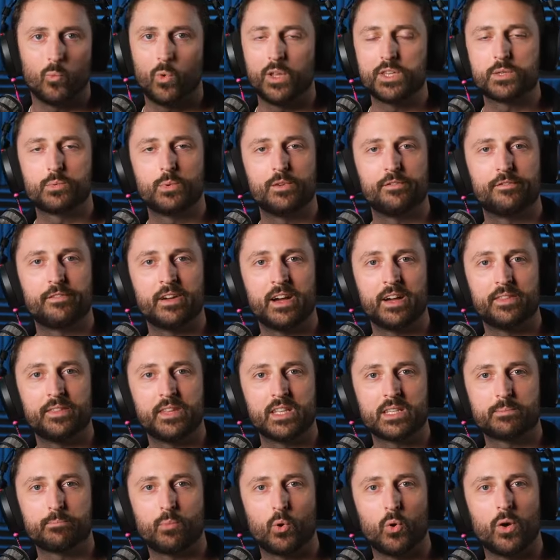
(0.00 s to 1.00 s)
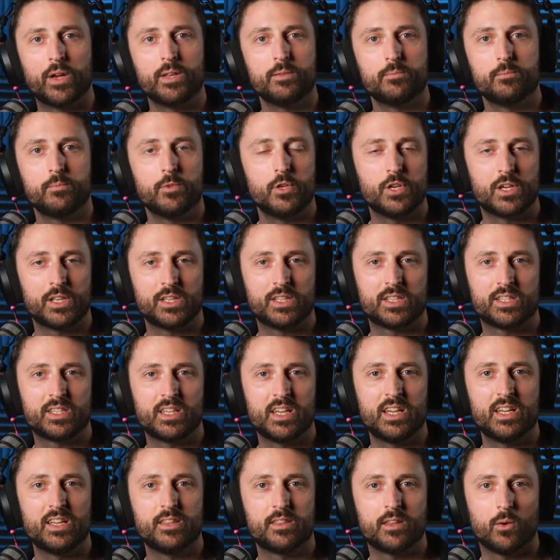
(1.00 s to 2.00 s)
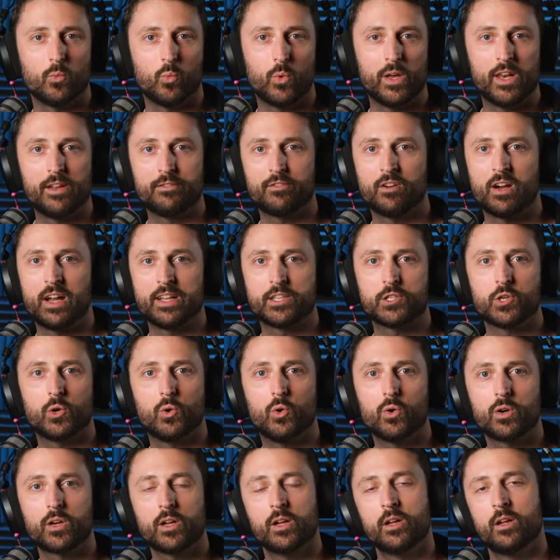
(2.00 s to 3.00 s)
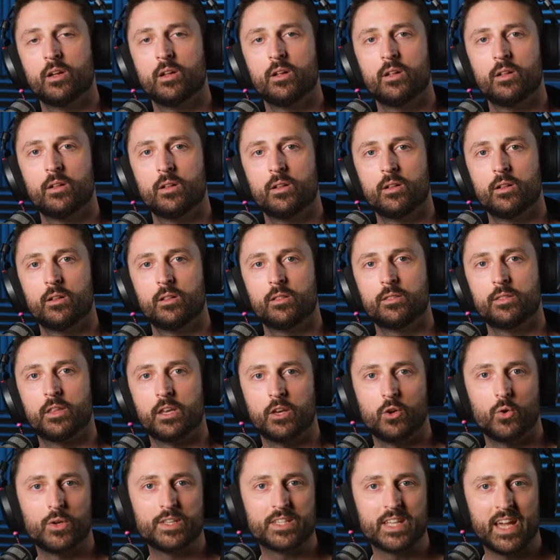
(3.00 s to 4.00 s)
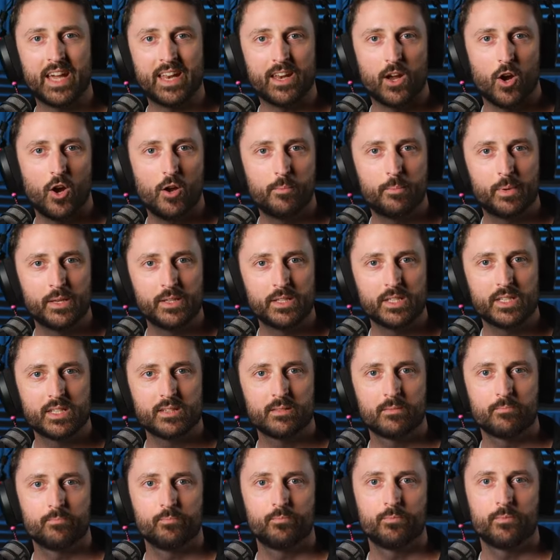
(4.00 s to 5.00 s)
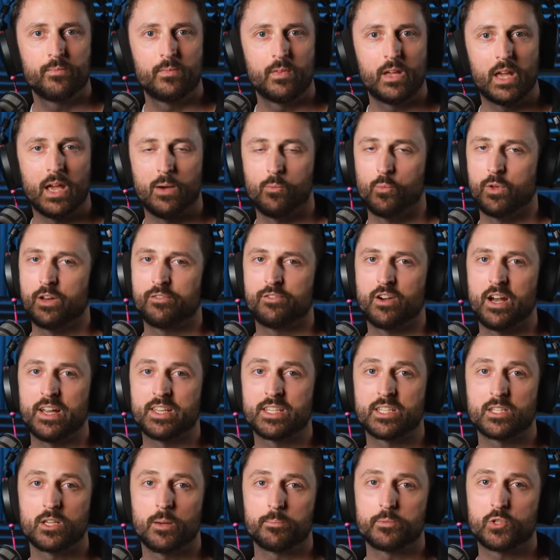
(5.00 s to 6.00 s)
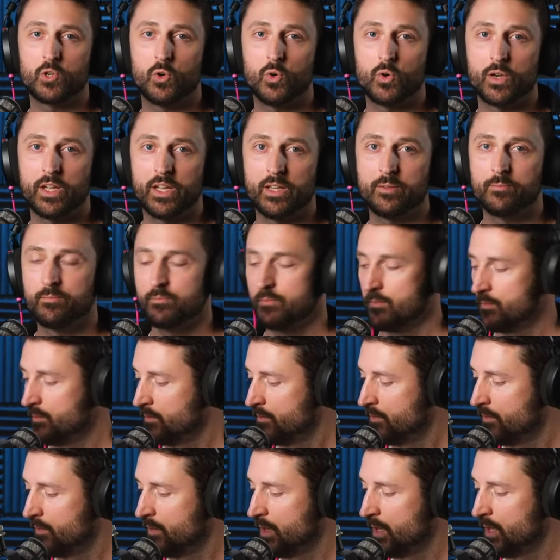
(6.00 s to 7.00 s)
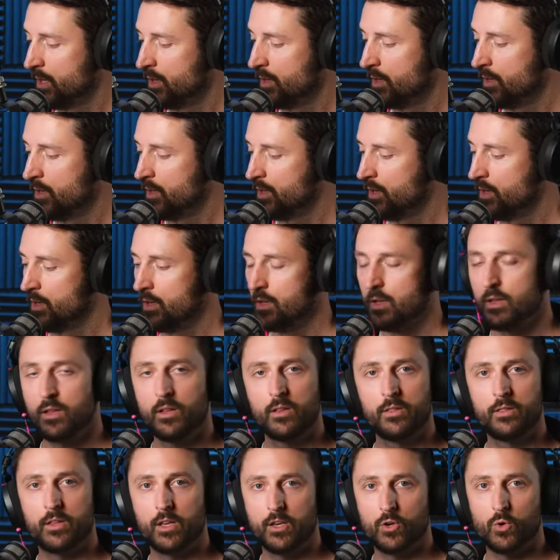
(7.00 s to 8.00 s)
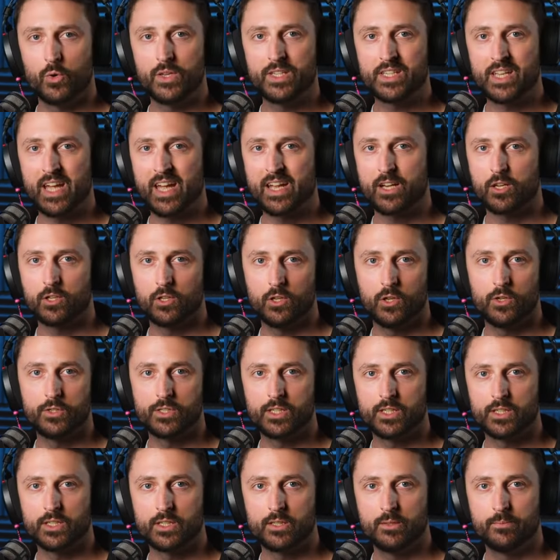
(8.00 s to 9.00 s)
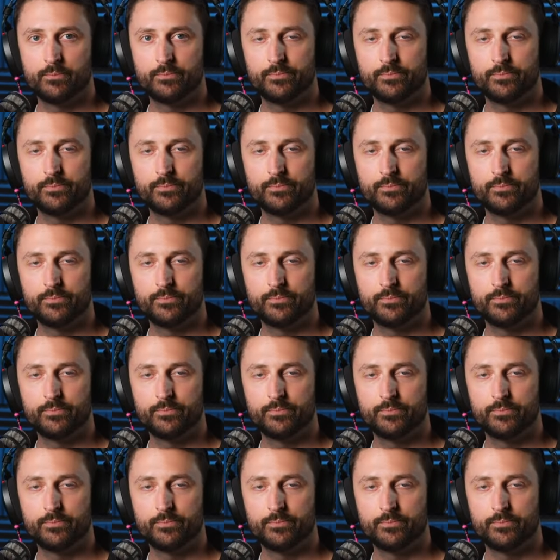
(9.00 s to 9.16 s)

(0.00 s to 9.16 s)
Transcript: once we've found this point, you can see that whenever I talk, the noise gate opens, and whenever I stop talking, the noise gate closes.